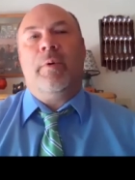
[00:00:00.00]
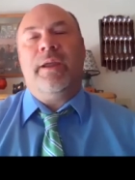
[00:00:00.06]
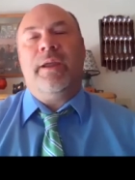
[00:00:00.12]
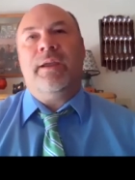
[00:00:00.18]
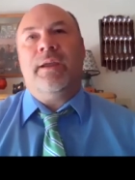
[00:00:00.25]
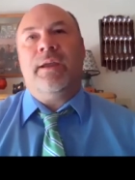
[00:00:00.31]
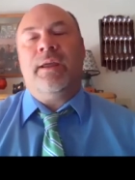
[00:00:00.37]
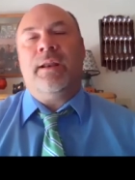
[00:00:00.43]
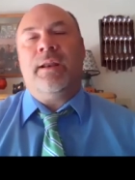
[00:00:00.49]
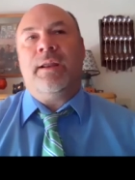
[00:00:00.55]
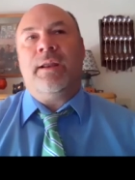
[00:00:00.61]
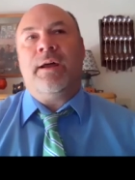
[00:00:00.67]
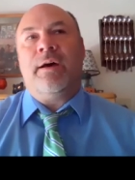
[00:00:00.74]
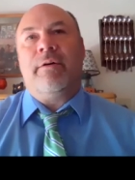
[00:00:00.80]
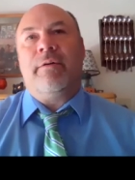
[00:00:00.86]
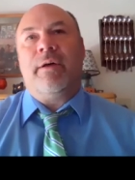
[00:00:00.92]
we and
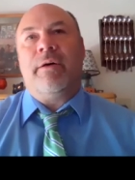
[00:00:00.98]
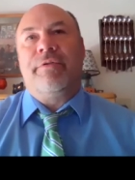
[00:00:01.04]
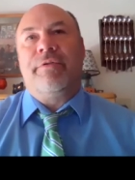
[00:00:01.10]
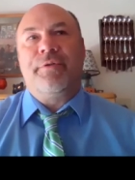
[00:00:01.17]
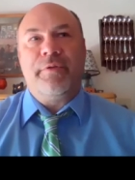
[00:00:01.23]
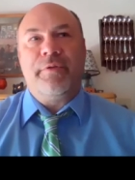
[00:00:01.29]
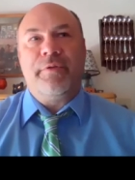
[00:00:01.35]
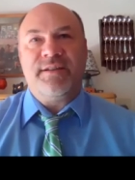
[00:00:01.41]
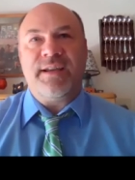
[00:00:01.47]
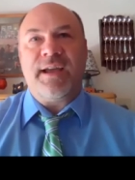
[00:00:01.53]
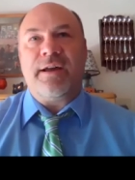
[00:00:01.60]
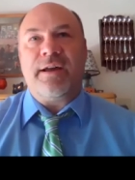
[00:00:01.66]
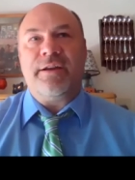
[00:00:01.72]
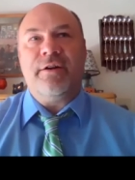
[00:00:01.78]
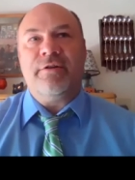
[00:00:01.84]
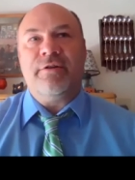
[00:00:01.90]
and I'll, I'll throw this
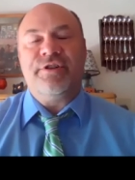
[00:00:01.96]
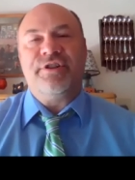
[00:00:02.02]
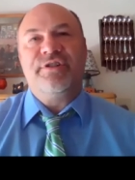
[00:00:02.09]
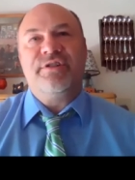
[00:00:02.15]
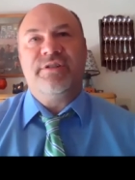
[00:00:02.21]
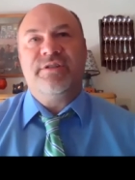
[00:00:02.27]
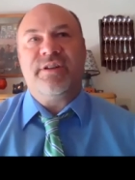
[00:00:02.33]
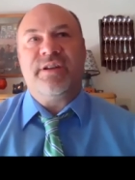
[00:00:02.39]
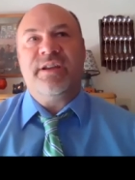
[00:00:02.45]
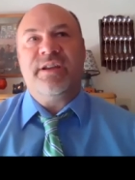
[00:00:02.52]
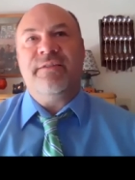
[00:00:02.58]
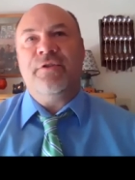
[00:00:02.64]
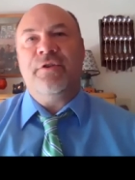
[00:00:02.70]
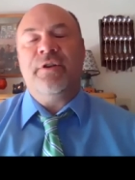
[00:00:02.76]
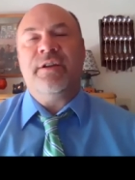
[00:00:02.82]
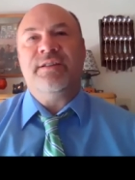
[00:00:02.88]
out here just to
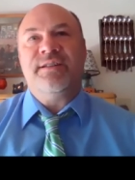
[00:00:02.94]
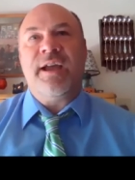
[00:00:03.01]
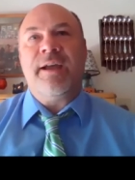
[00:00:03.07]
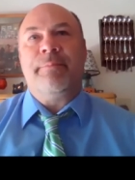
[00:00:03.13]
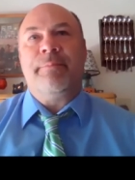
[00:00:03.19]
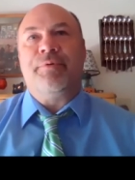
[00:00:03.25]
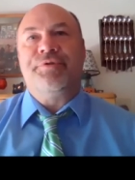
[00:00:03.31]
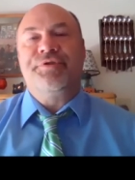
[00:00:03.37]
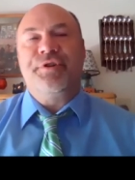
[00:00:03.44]
give you an example.